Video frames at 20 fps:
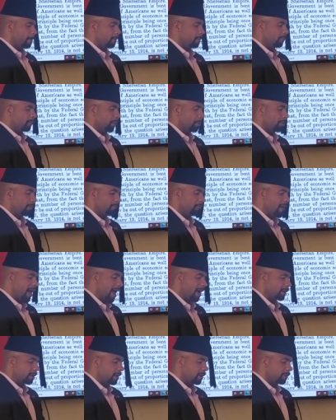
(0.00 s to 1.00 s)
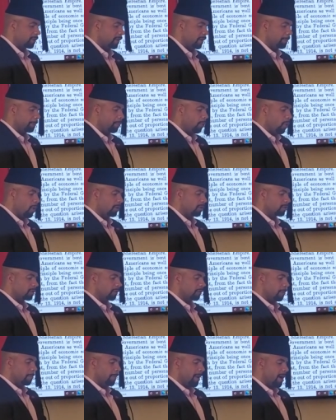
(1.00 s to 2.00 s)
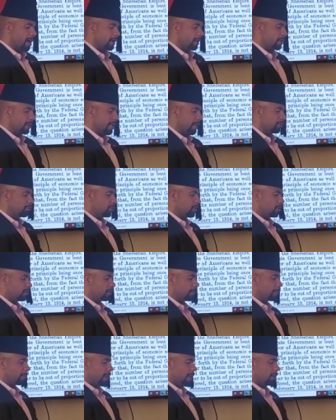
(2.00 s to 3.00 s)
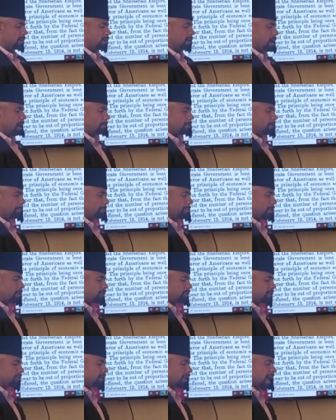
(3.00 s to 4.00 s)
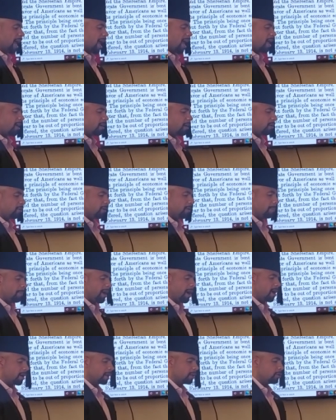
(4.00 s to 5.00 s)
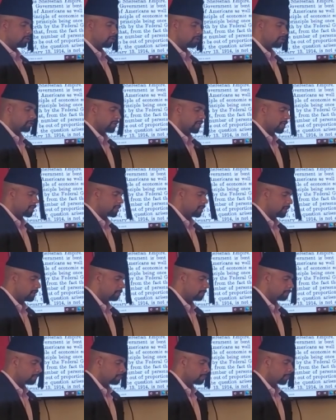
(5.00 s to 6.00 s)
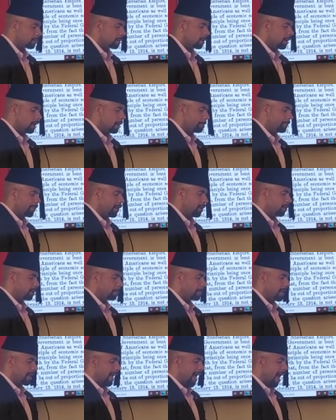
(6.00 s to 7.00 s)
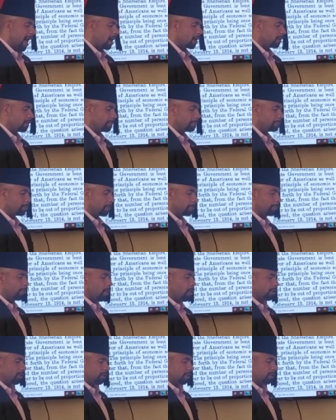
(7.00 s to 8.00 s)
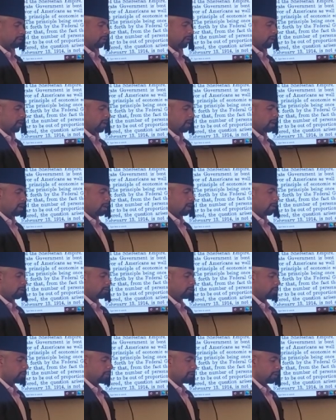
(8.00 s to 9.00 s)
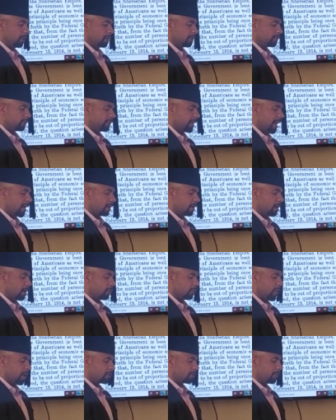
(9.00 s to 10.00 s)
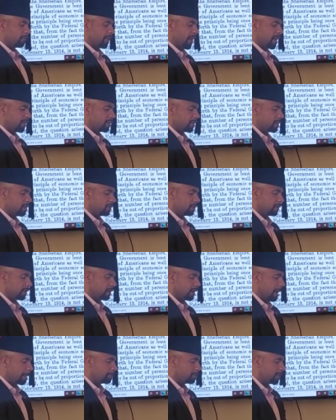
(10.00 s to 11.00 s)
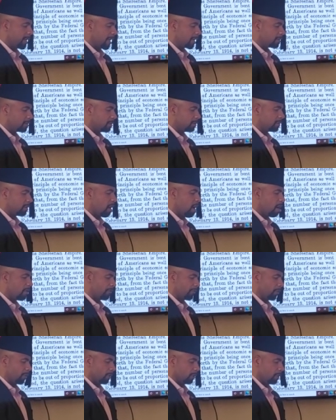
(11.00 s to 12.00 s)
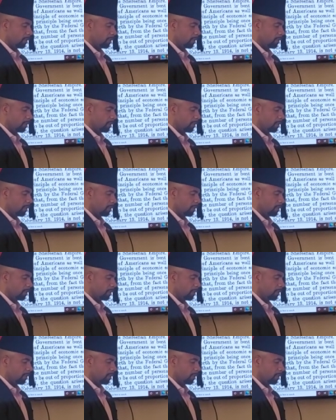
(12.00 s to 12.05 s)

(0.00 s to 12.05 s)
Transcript: from the fact that the importance of American interests and the number of persons lying under American jurisdiction appear to be out of proportion to the set of reservations and objections offered,